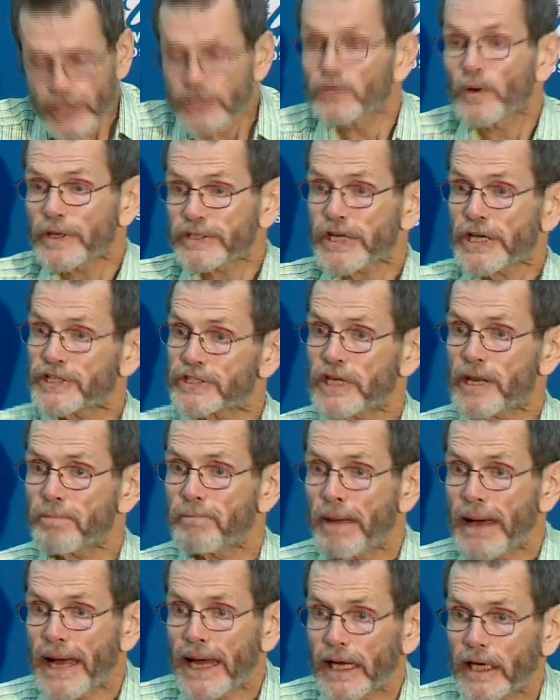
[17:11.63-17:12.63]
So as I
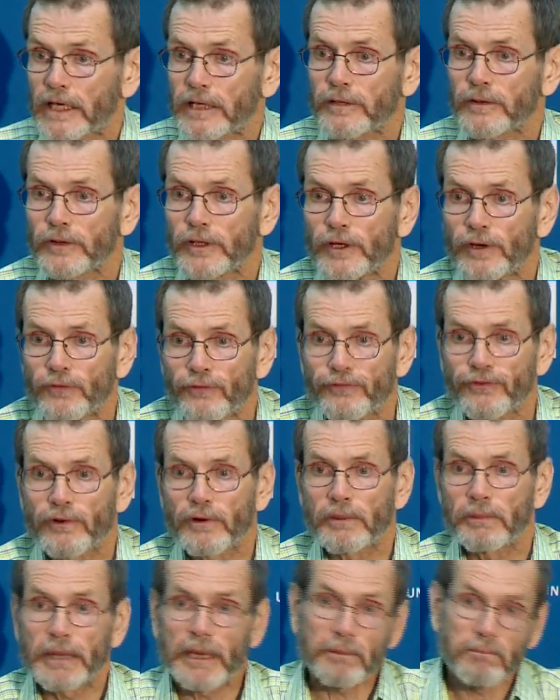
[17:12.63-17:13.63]
step back, you know,
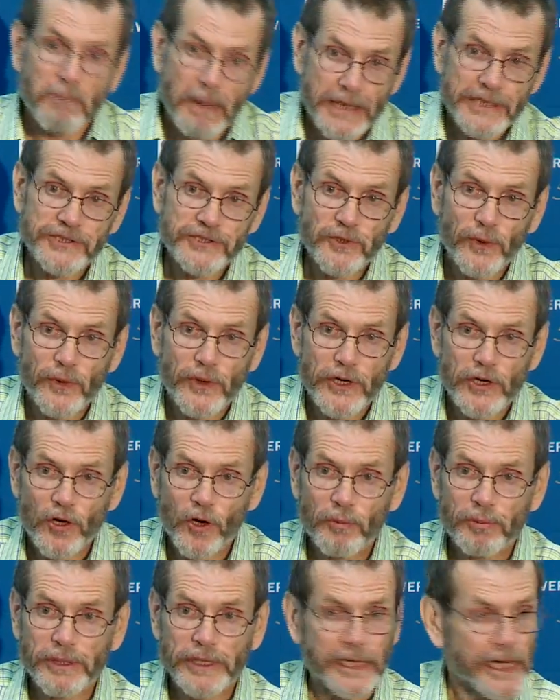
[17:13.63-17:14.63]
about my story,
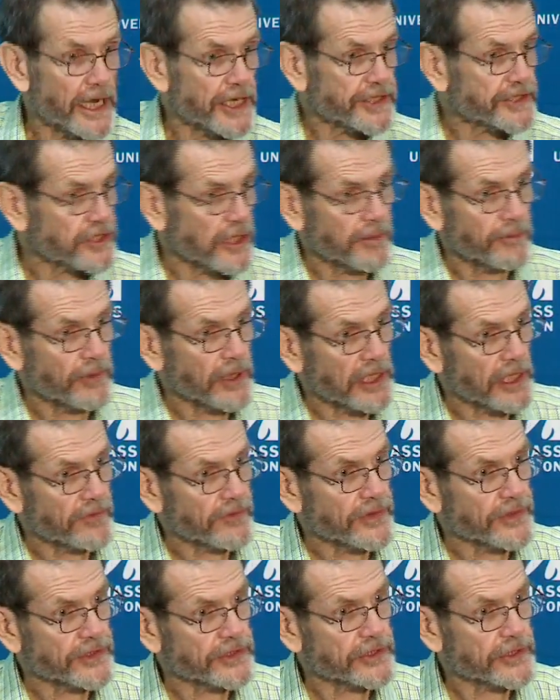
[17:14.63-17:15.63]
hoping it has some
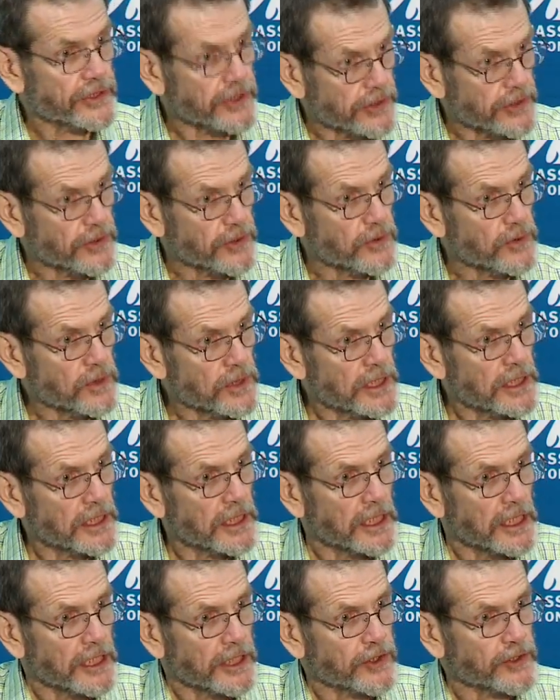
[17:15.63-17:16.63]
relevance to you,
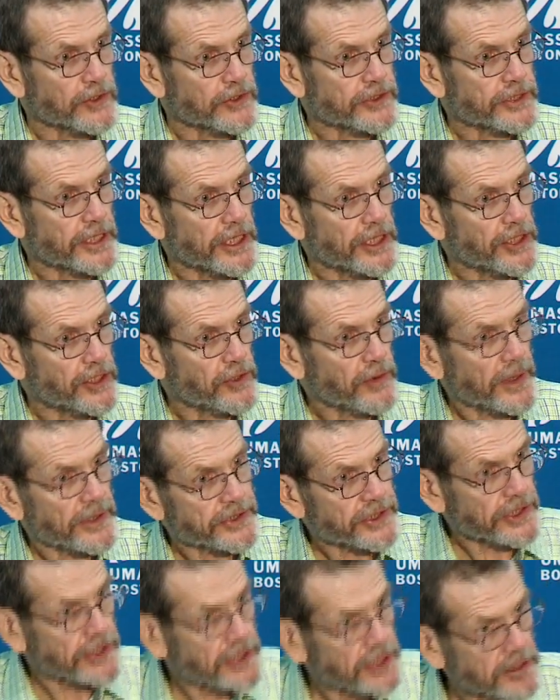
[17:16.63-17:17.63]
could take you,
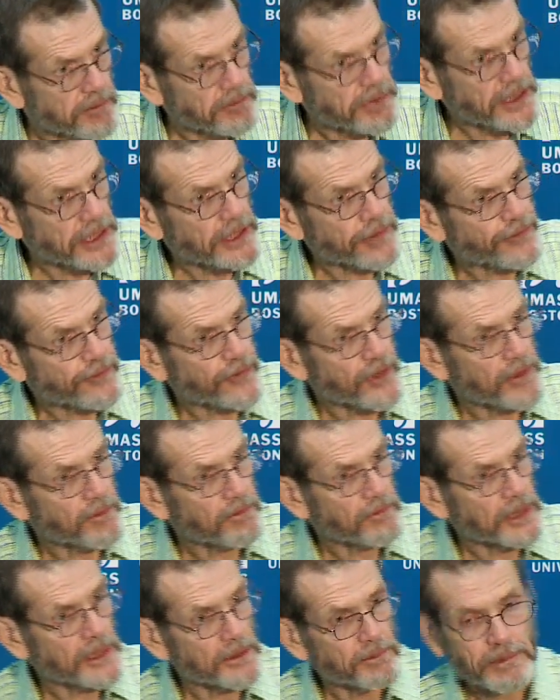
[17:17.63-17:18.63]
as it did me,
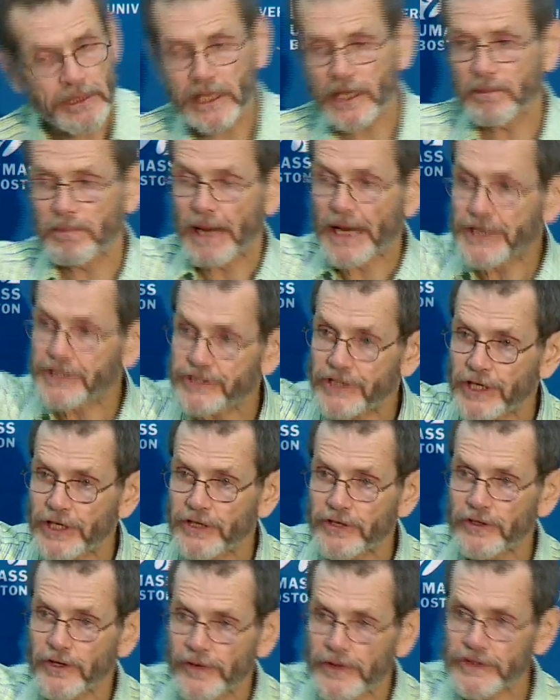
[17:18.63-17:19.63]
from being a
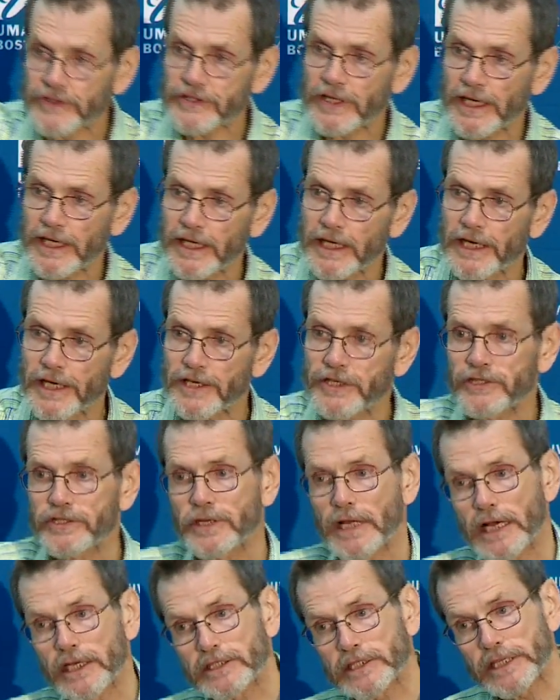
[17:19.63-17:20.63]
bystander on the sidelines
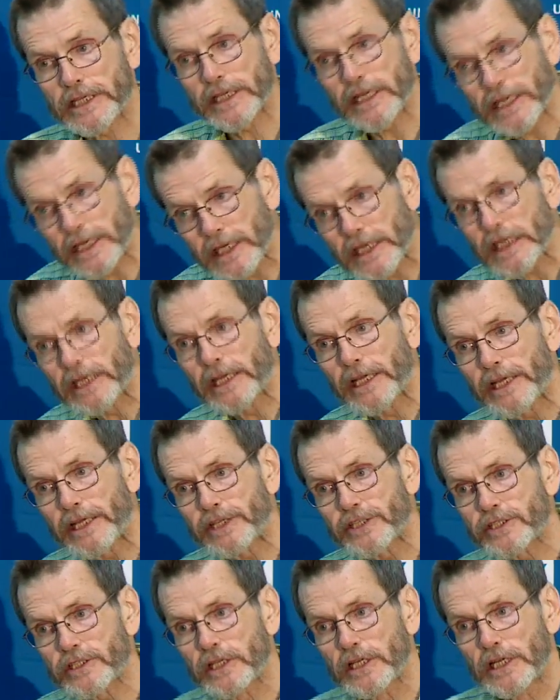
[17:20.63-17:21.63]
to actually getting
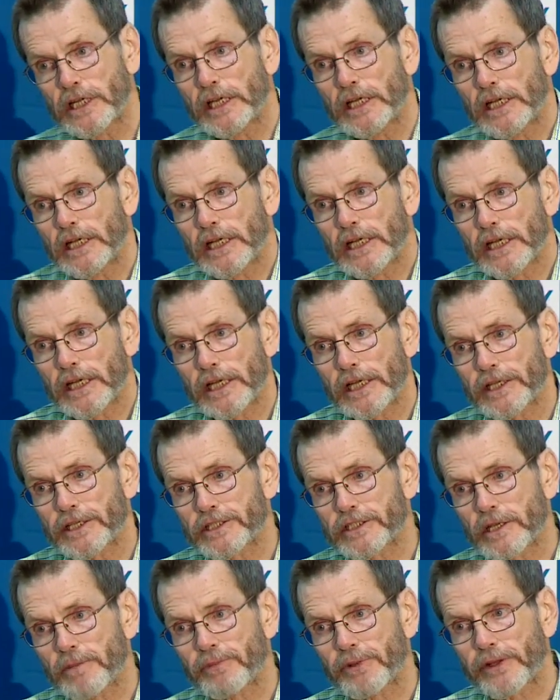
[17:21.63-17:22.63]
engaged in
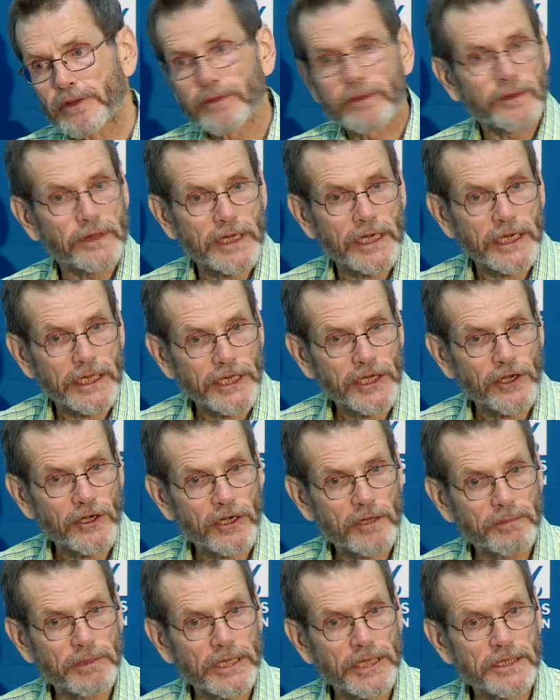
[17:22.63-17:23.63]
something that I
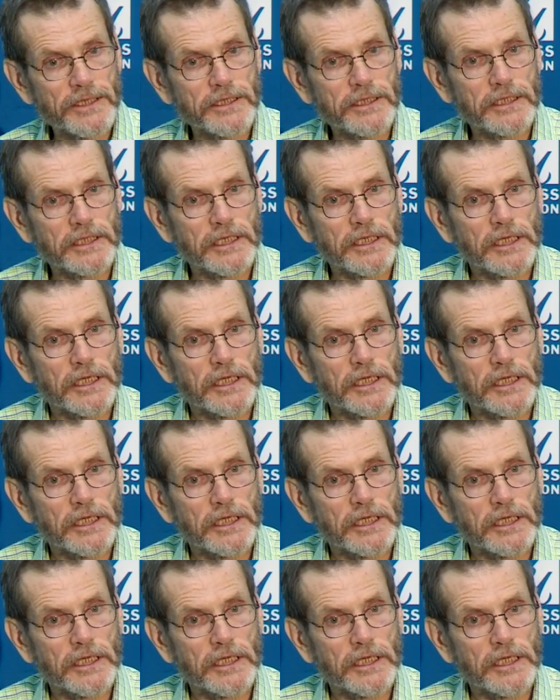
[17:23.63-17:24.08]
cared about,